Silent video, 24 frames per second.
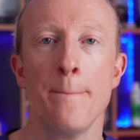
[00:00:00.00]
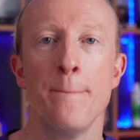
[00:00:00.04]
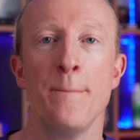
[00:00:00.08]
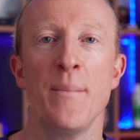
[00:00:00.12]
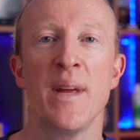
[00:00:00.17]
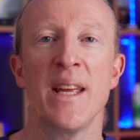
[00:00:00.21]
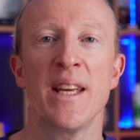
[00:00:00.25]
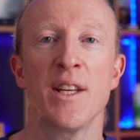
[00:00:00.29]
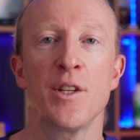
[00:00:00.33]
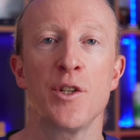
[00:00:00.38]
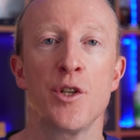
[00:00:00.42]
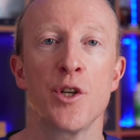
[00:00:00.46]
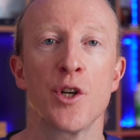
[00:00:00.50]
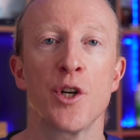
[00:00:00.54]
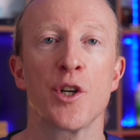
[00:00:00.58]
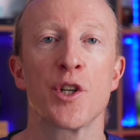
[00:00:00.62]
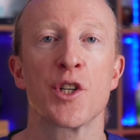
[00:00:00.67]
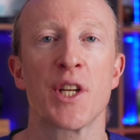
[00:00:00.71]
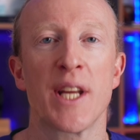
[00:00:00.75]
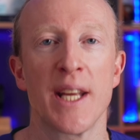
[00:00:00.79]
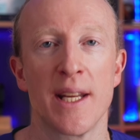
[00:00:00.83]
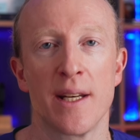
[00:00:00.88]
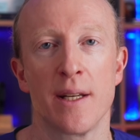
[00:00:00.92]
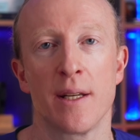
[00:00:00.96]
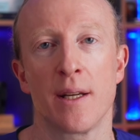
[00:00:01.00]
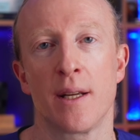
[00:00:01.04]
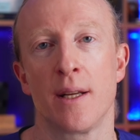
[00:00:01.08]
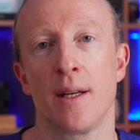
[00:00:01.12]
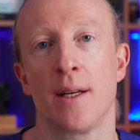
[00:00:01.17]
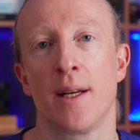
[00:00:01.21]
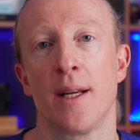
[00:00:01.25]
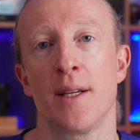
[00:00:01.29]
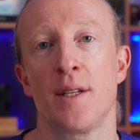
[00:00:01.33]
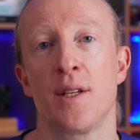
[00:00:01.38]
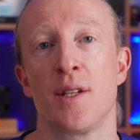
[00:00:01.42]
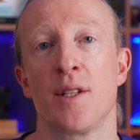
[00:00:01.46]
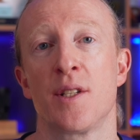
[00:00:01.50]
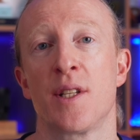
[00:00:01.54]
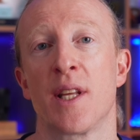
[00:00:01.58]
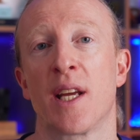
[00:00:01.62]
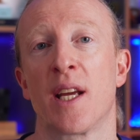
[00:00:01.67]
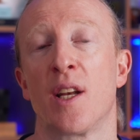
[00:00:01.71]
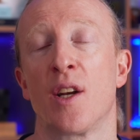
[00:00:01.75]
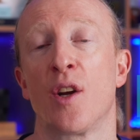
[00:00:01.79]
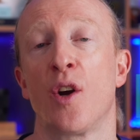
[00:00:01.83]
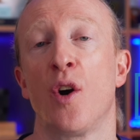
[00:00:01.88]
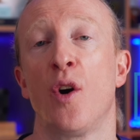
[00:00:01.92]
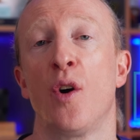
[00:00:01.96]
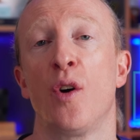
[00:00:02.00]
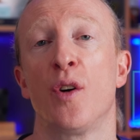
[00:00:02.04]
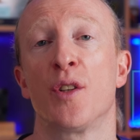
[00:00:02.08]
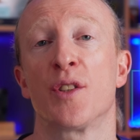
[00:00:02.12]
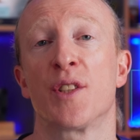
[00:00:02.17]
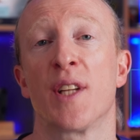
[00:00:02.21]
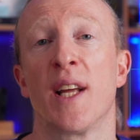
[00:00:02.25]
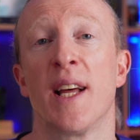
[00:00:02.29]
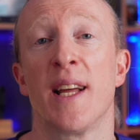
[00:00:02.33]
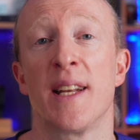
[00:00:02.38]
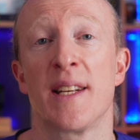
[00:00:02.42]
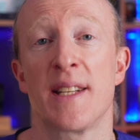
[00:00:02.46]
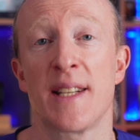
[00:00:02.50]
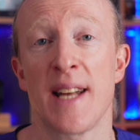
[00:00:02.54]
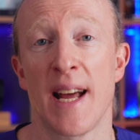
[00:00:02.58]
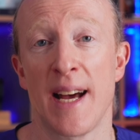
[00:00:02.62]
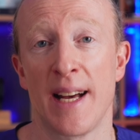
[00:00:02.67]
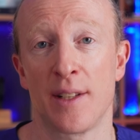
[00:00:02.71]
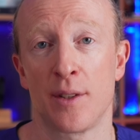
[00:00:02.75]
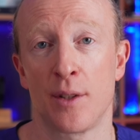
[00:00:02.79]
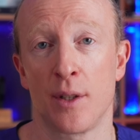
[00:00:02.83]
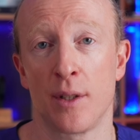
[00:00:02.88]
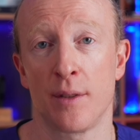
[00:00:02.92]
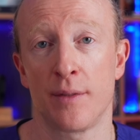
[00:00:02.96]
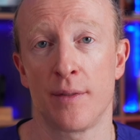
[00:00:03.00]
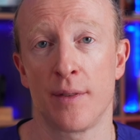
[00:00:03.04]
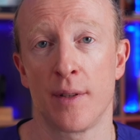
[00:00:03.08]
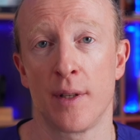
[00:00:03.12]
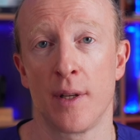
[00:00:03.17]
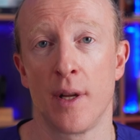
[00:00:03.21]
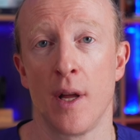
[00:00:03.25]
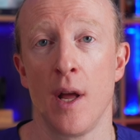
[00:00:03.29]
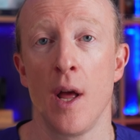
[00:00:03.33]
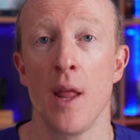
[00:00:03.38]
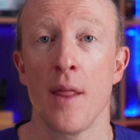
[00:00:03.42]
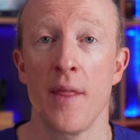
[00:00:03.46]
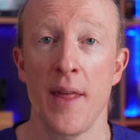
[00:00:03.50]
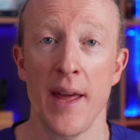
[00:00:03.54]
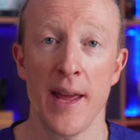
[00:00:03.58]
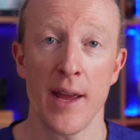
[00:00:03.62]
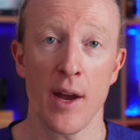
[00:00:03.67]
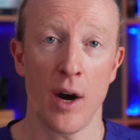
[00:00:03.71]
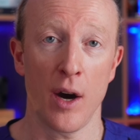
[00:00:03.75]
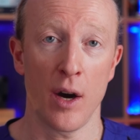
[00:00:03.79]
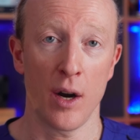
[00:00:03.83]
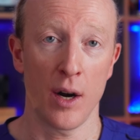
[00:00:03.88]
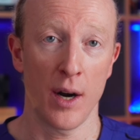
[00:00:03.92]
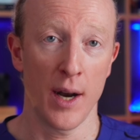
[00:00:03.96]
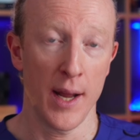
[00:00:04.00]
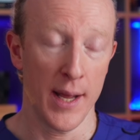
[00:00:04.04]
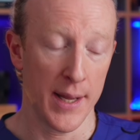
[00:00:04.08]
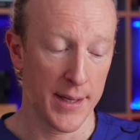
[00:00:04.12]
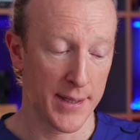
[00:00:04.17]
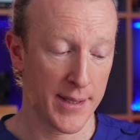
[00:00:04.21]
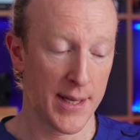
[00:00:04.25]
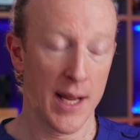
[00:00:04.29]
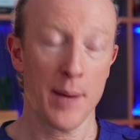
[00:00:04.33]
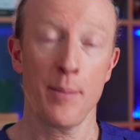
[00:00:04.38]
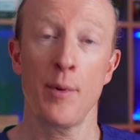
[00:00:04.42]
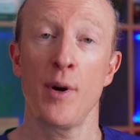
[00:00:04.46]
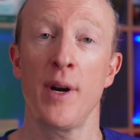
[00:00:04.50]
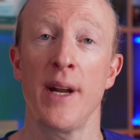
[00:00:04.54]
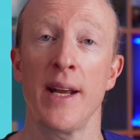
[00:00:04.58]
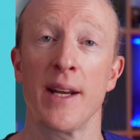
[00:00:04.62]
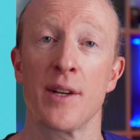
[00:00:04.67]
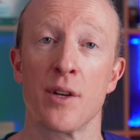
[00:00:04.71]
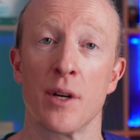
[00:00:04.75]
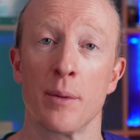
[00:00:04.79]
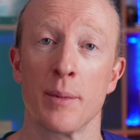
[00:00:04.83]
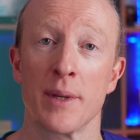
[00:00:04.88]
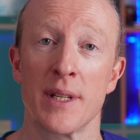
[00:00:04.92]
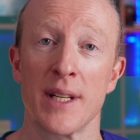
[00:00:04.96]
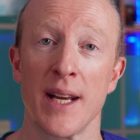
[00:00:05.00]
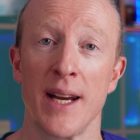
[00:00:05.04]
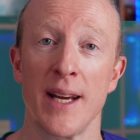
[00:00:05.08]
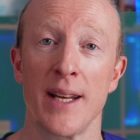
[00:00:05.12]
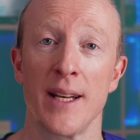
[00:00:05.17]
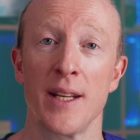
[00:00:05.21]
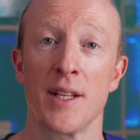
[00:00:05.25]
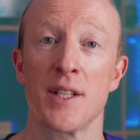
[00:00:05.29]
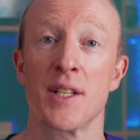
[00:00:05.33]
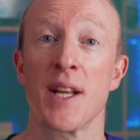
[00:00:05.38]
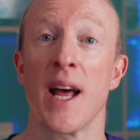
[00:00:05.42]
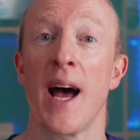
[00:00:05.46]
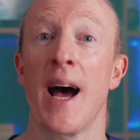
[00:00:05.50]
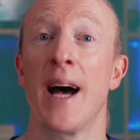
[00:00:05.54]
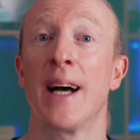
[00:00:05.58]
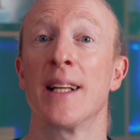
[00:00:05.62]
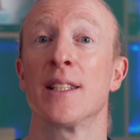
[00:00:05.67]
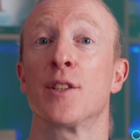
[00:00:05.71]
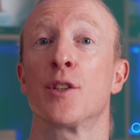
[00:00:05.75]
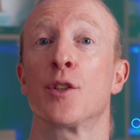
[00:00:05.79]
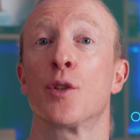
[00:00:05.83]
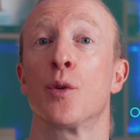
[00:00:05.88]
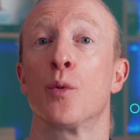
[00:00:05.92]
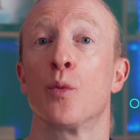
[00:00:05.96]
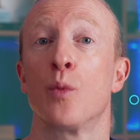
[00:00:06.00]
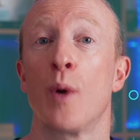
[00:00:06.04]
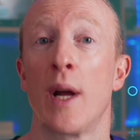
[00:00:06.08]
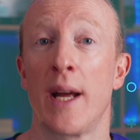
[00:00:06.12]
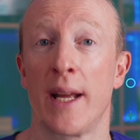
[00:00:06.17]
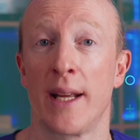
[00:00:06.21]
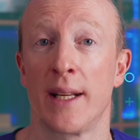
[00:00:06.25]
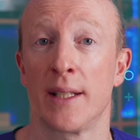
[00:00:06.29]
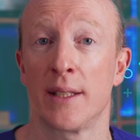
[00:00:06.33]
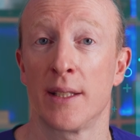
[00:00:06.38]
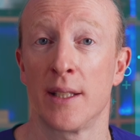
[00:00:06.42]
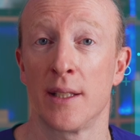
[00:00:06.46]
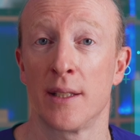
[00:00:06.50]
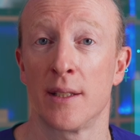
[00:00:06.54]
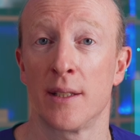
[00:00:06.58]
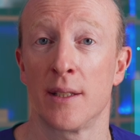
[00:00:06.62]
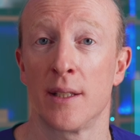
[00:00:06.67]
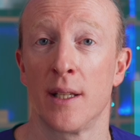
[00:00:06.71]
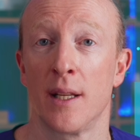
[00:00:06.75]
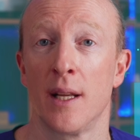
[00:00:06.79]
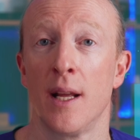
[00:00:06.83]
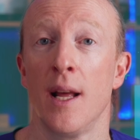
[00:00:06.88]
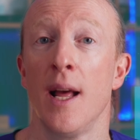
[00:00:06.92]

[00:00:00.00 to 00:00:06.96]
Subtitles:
major skin conditions that can cause dandruff. They are seborrheic dermatitis and psoriasis.